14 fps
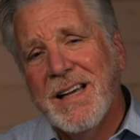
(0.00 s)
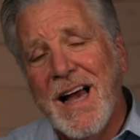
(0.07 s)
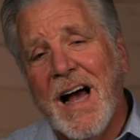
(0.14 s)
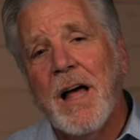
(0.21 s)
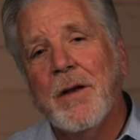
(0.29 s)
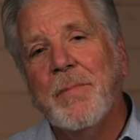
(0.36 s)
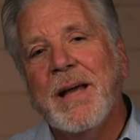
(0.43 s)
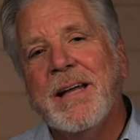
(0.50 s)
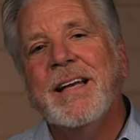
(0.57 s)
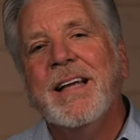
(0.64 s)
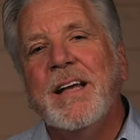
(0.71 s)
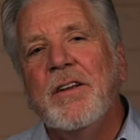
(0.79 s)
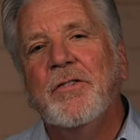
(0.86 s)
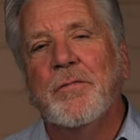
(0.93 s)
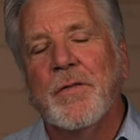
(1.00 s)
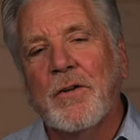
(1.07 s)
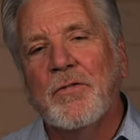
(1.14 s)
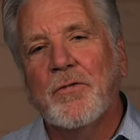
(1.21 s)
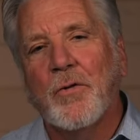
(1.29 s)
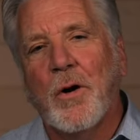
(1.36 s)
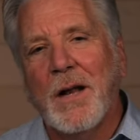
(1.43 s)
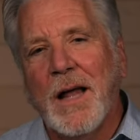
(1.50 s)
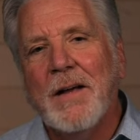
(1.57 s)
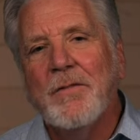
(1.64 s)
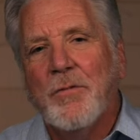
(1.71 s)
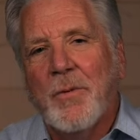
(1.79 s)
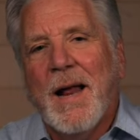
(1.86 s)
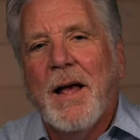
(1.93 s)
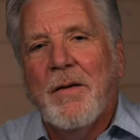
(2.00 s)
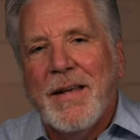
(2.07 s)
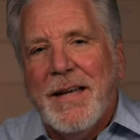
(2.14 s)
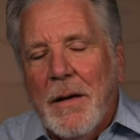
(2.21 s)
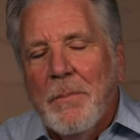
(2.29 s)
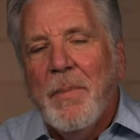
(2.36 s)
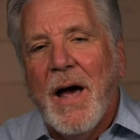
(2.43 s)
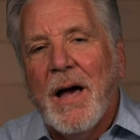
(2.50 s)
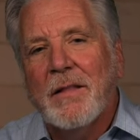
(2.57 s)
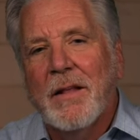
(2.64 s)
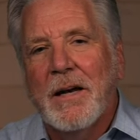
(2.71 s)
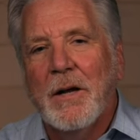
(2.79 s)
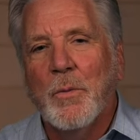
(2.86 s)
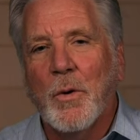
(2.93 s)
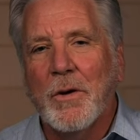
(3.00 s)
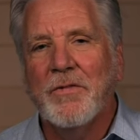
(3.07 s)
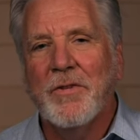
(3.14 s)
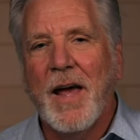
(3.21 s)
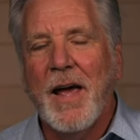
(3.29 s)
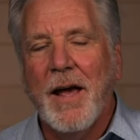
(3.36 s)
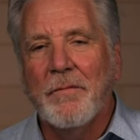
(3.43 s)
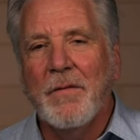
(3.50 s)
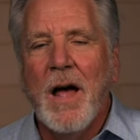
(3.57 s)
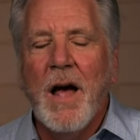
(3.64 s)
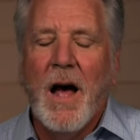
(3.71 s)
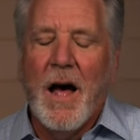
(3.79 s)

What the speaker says: God made each of us so our lives would have the impact that He wants us to have.